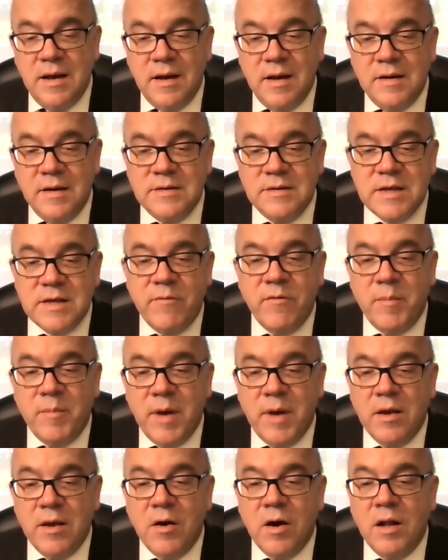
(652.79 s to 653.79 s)
some of
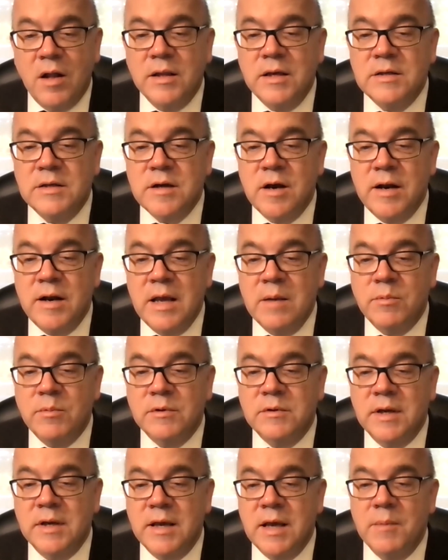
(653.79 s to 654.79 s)
my colleagues aren't
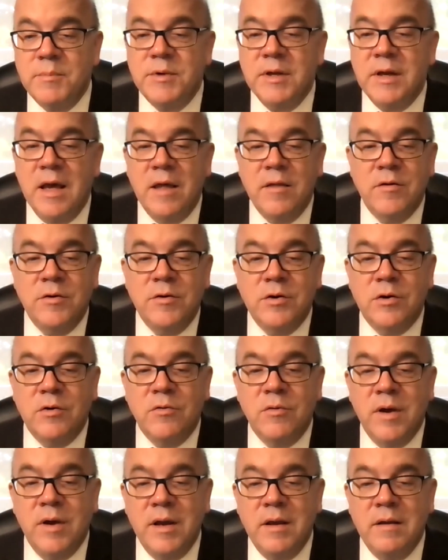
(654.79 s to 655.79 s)
able to come together to
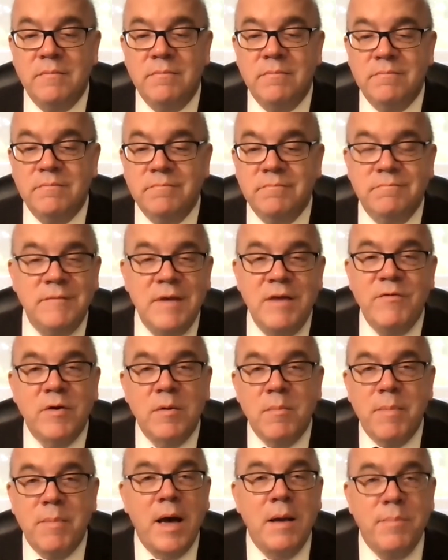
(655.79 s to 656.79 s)
create even
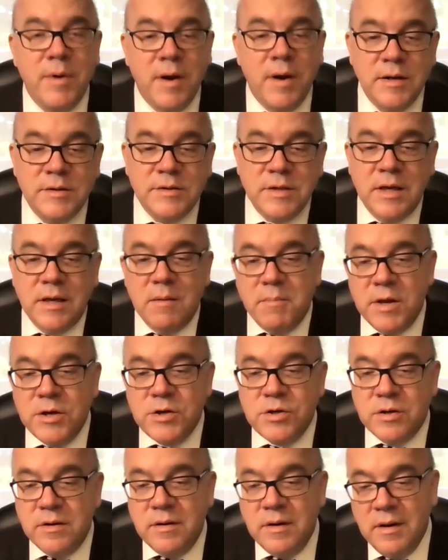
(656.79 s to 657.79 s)
a bipartisan
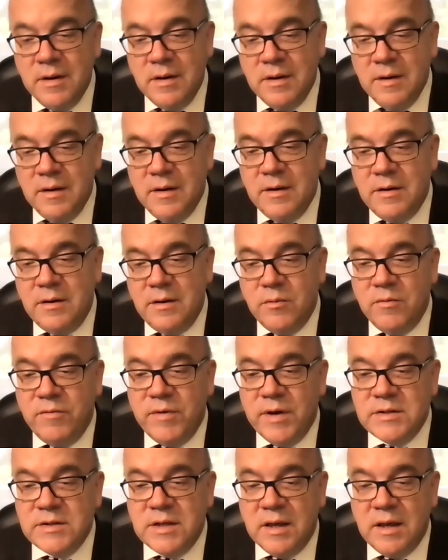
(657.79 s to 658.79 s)
commission to
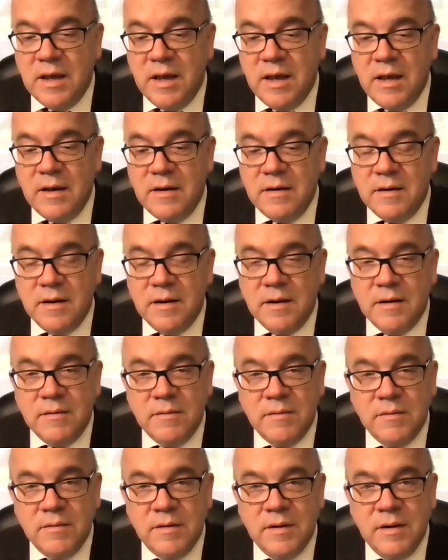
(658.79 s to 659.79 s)
investigate
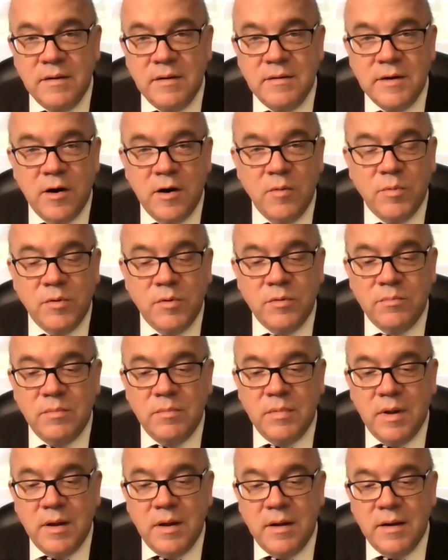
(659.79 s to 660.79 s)
the terrible
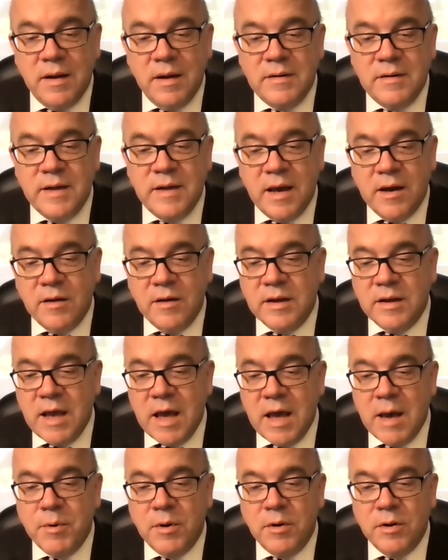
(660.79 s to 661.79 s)
attack on the
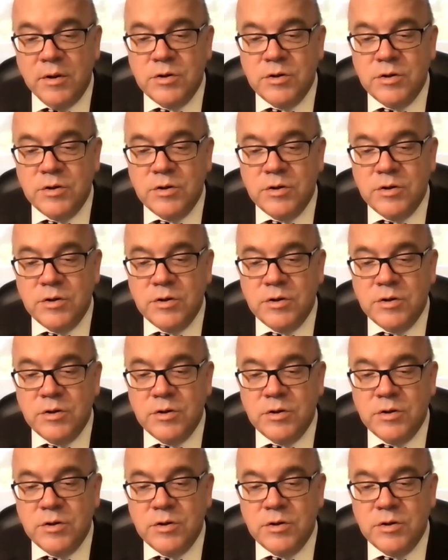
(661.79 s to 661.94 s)
Capitol on